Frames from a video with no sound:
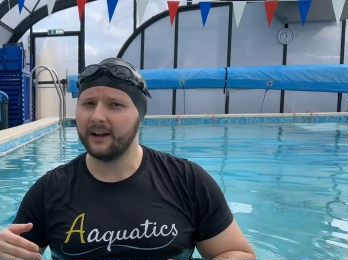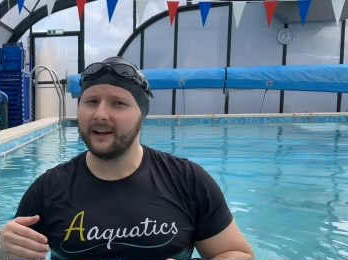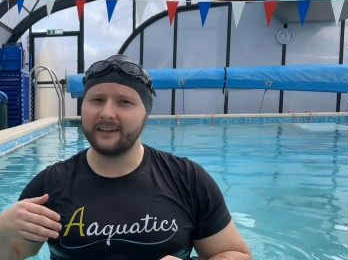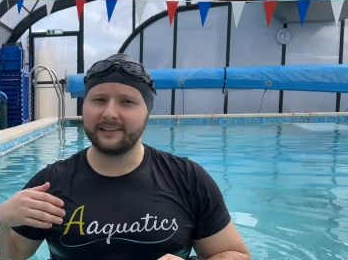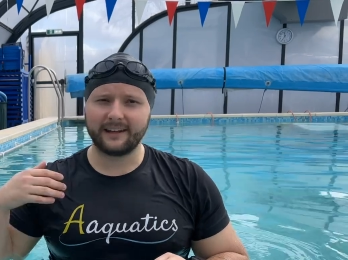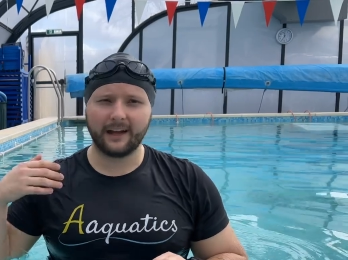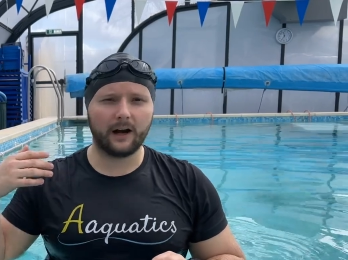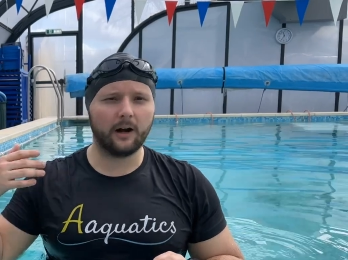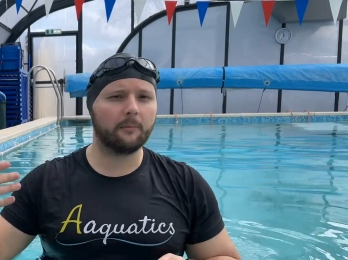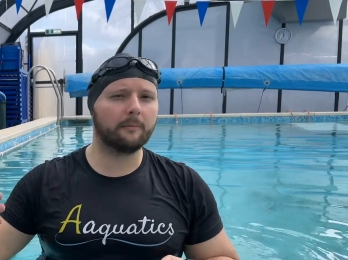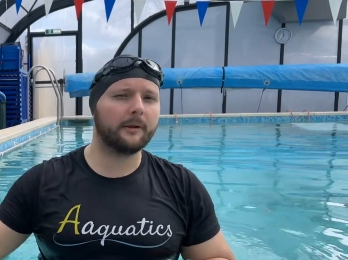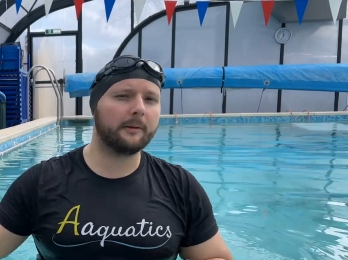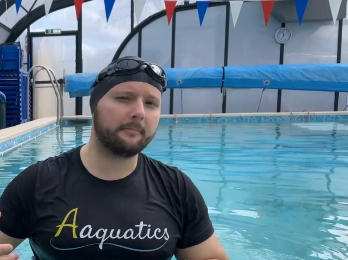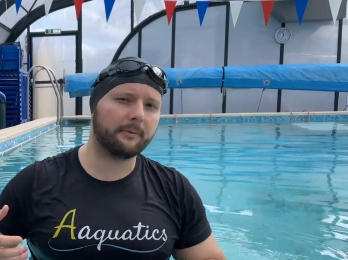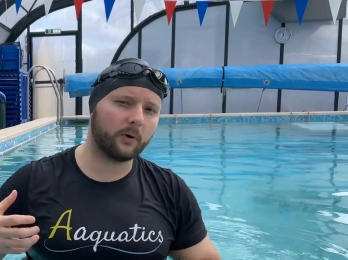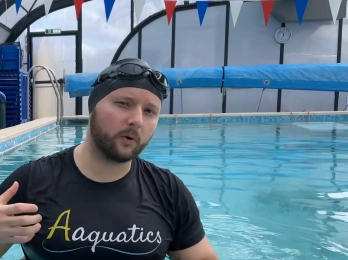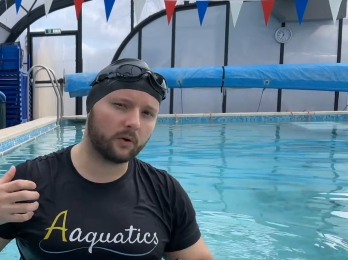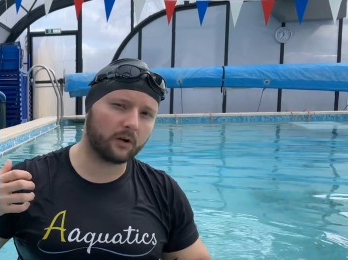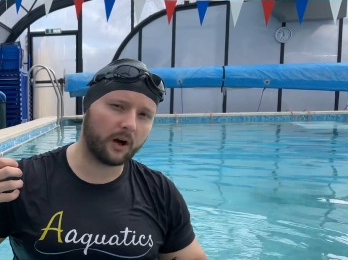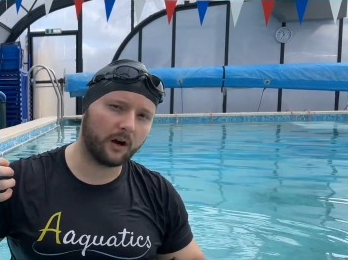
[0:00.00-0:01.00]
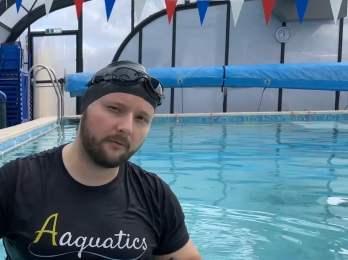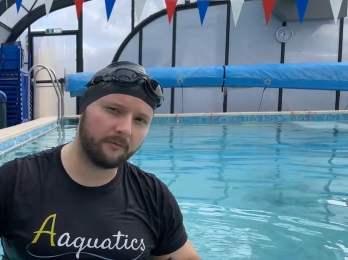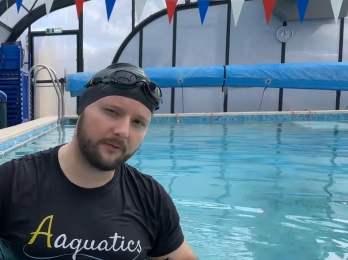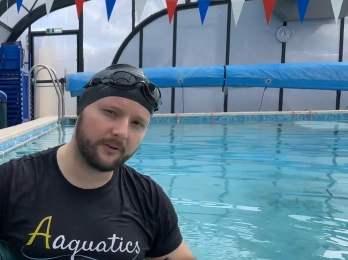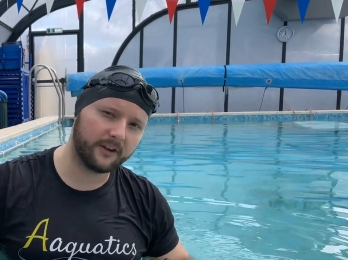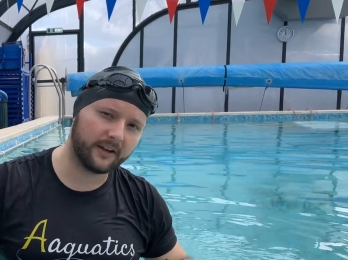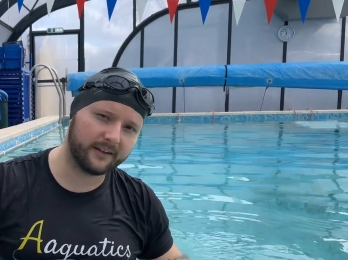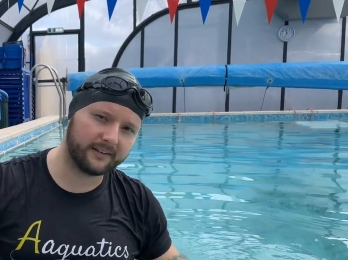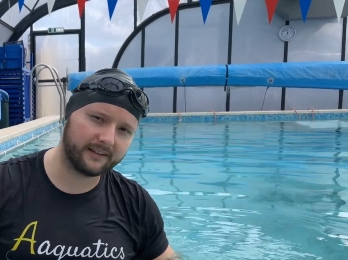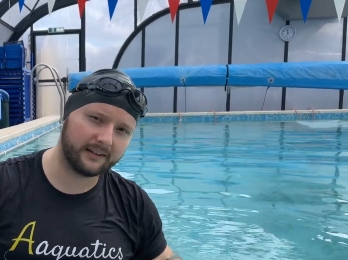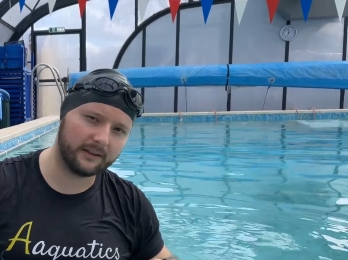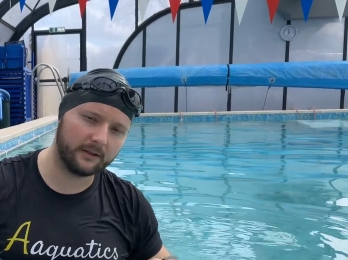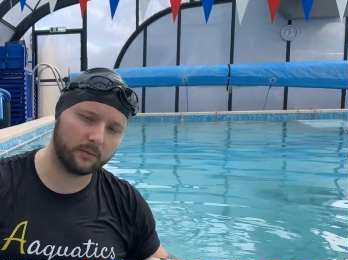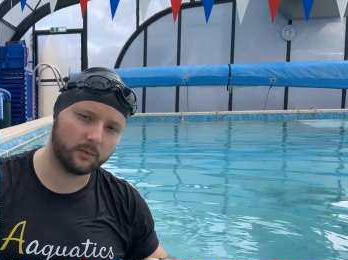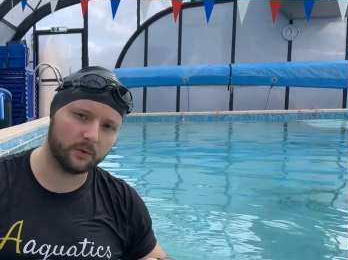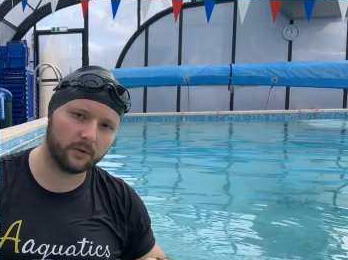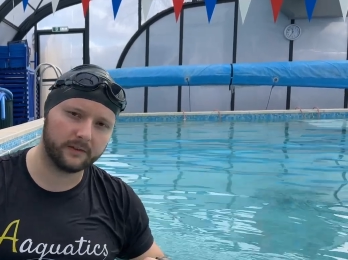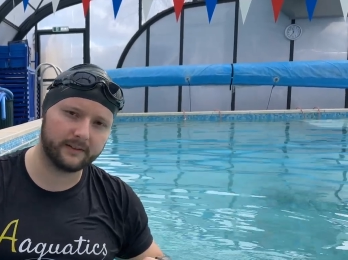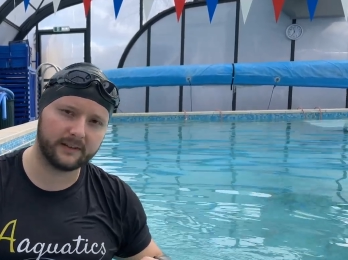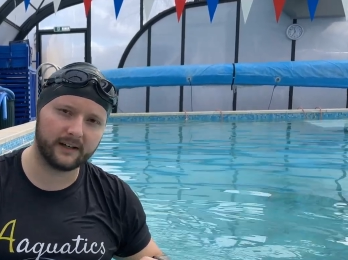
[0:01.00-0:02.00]
to help me build confidence in the
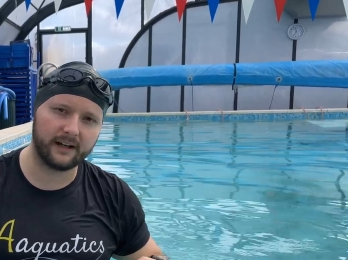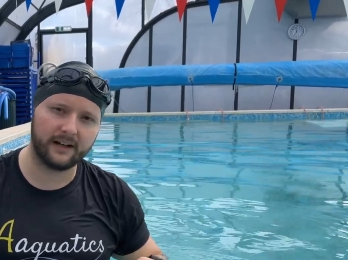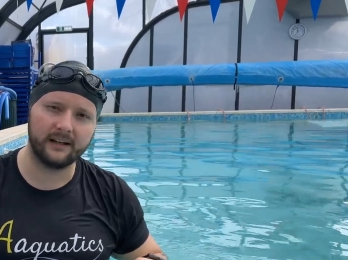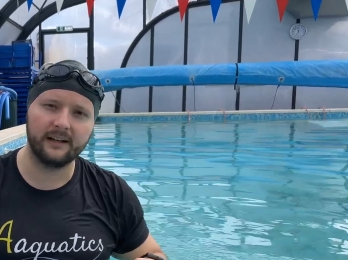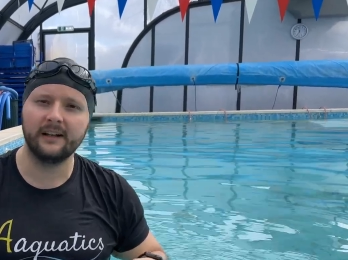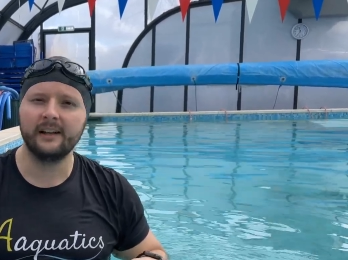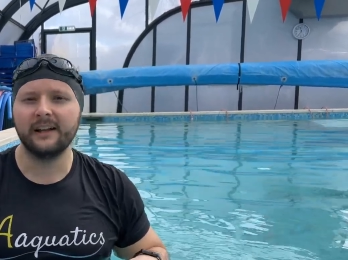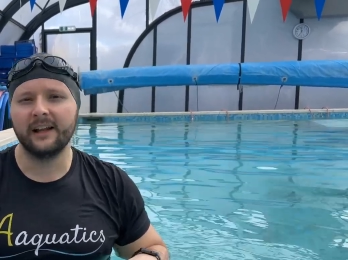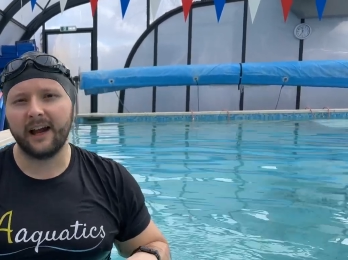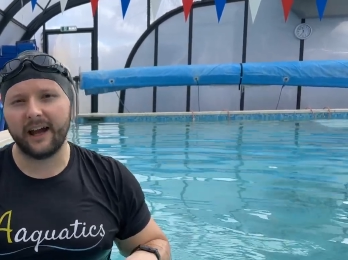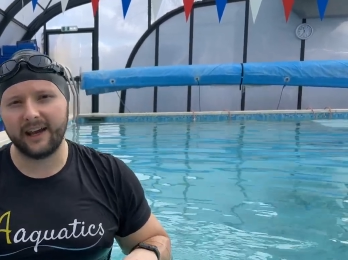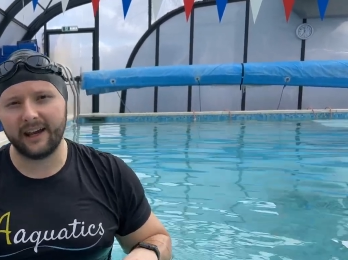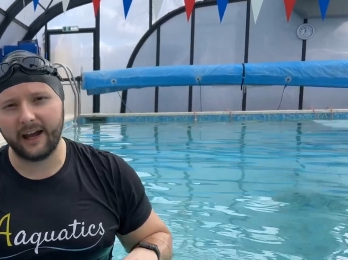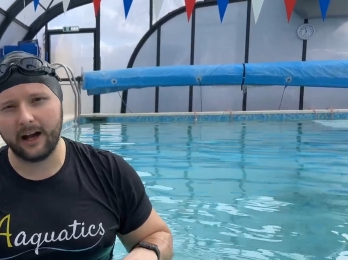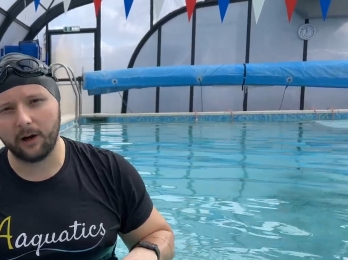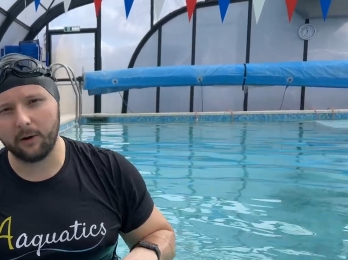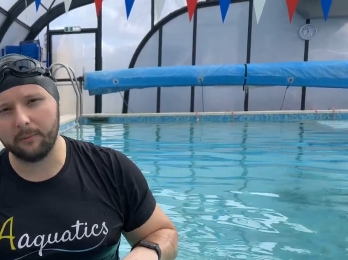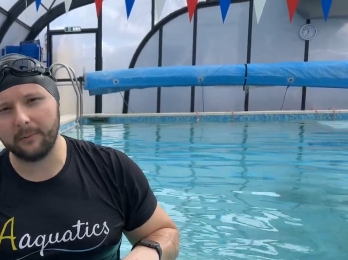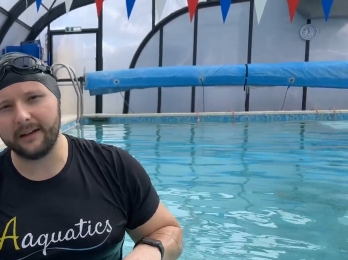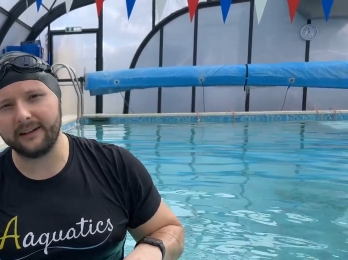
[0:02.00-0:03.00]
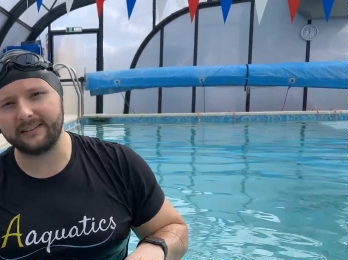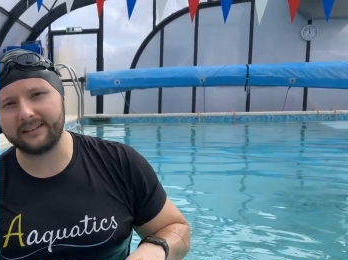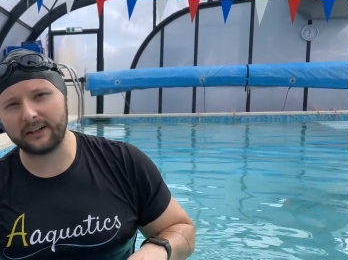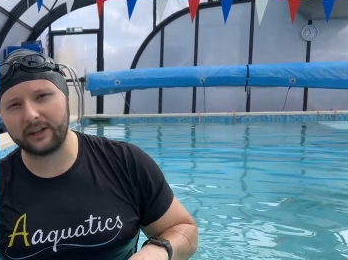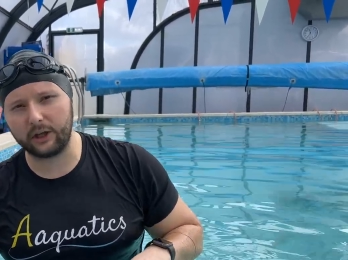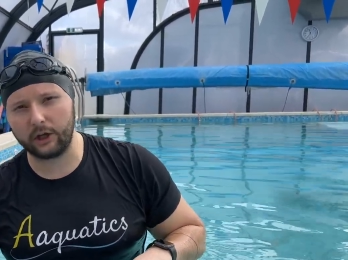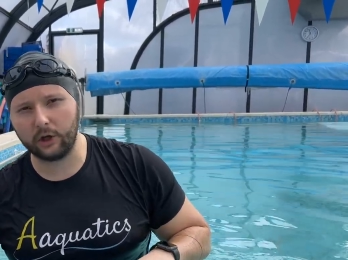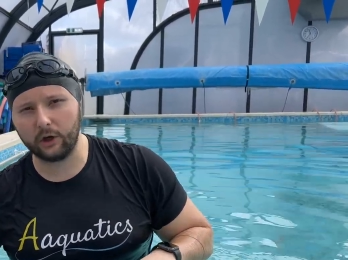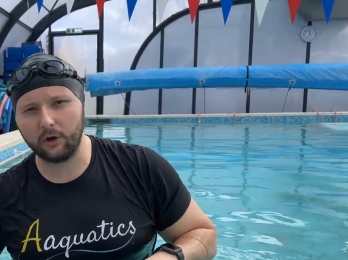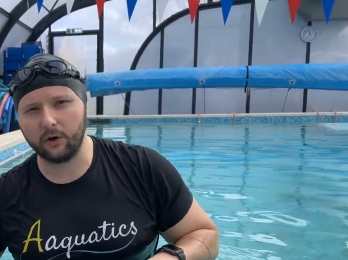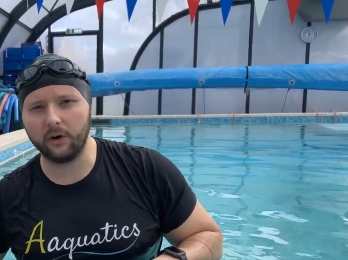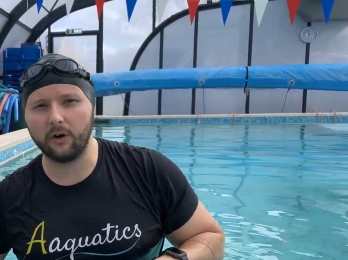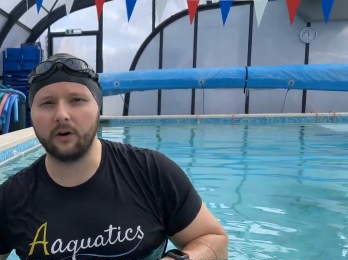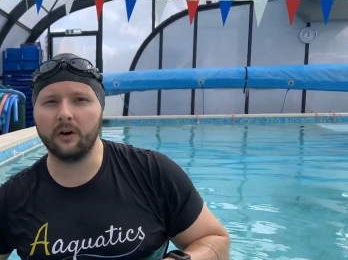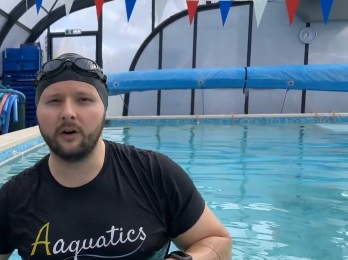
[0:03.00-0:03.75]
water and help me secure